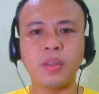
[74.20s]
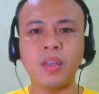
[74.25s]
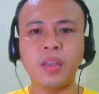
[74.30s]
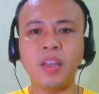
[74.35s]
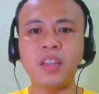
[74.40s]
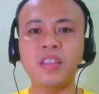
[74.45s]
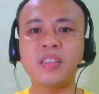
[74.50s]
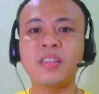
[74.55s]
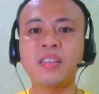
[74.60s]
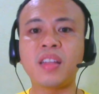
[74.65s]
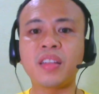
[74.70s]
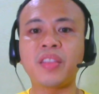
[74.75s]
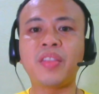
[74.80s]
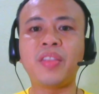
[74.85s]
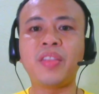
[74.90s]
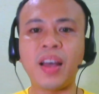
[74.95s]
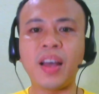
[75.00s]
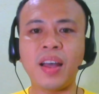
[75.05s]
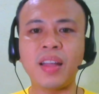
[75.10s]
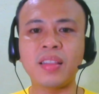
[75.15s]
It's not
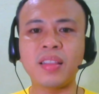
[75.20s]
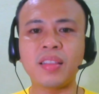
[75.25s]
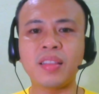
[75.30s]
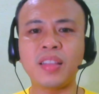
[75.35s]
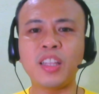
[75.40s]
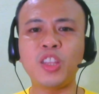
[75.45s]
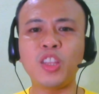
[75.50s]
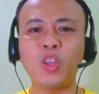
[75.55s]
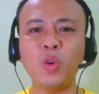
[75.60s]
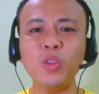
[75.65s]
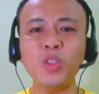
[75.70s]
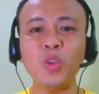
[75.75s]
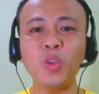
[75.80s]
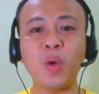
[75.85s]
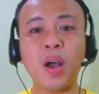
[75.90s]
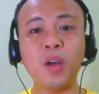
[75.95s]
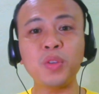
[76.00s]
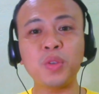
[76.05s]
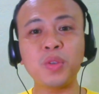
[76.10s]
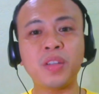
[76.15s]
that they don't know
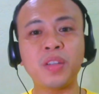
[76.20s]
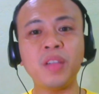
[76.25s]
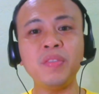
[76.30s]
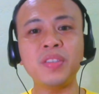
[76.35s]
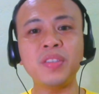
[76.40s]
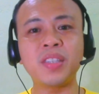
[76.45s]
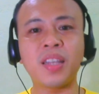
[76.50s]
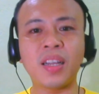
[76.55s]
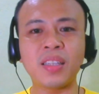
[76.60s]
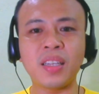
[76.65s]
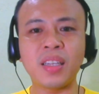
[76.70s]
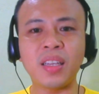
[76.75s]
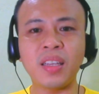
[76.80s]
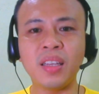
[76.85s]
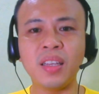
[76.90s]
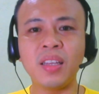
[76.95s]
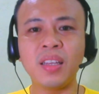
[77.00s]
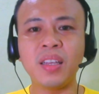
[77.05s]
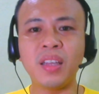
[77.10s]
how to self-study,